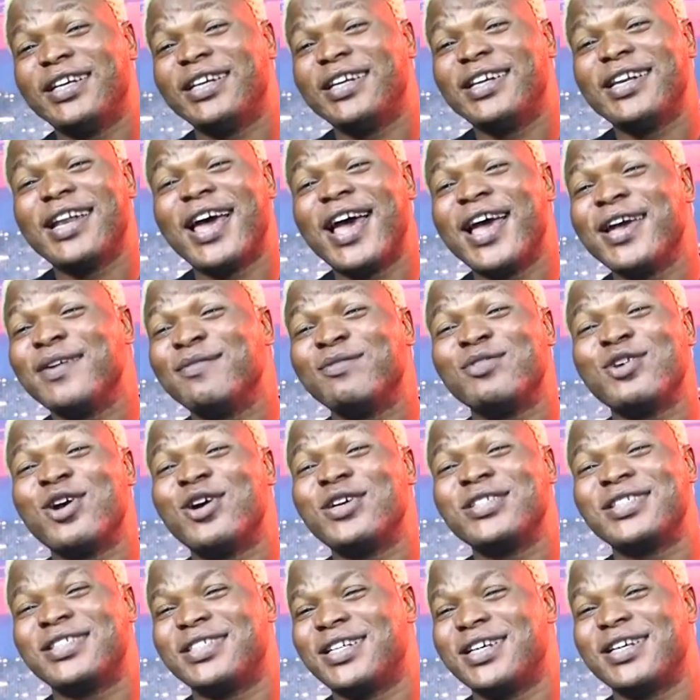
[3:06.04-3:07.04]
in life
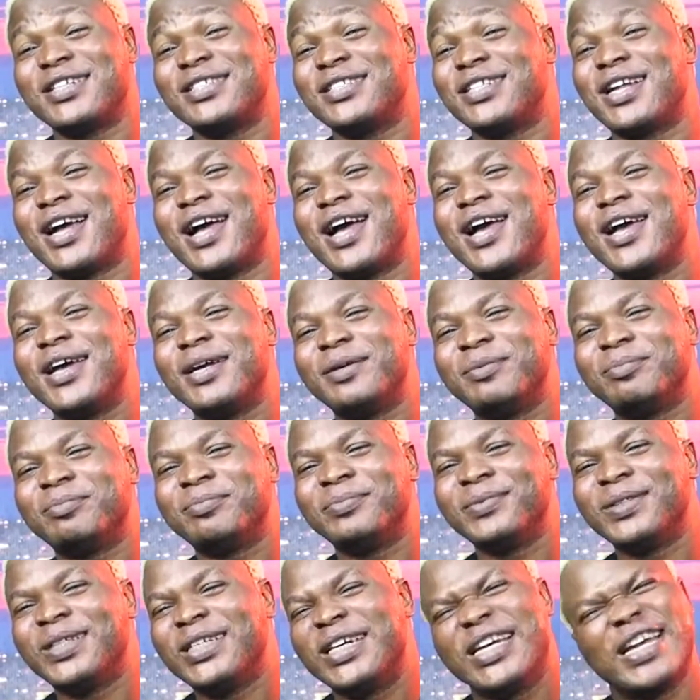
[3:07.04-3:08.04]
just takes time.
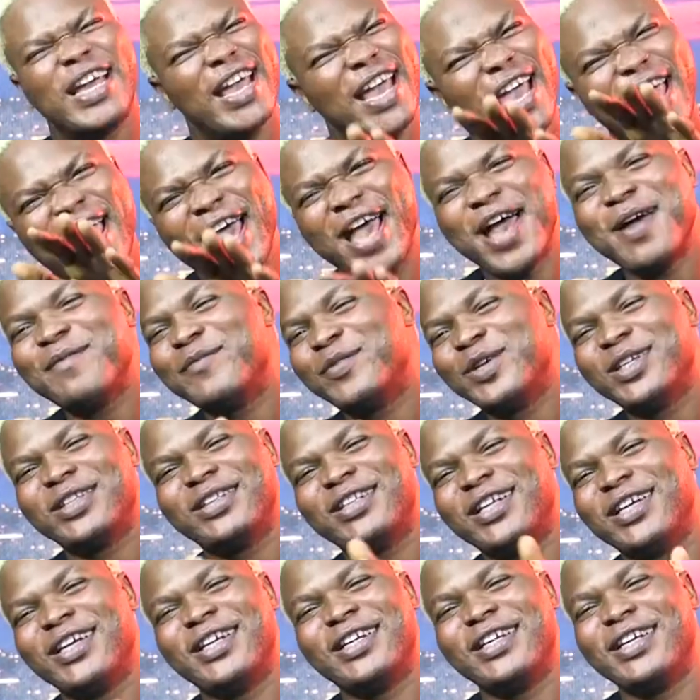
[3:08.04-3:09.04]

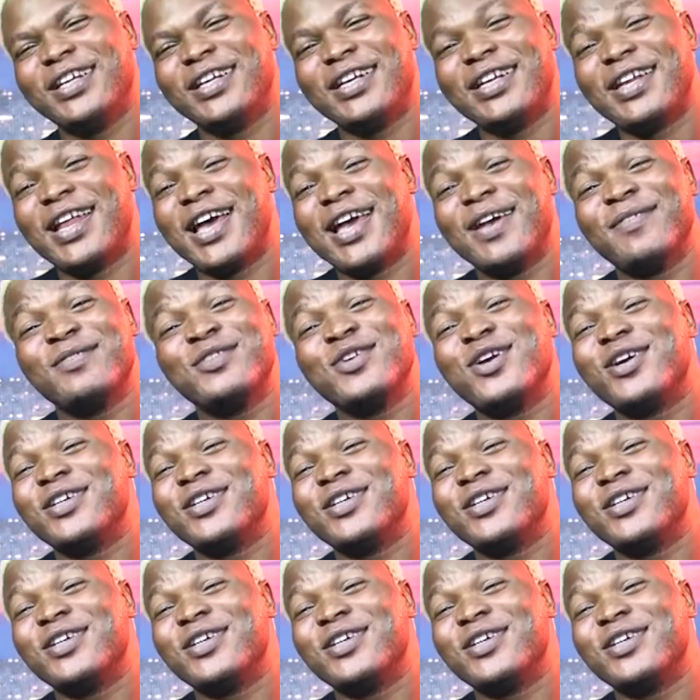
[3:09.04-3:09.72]
Give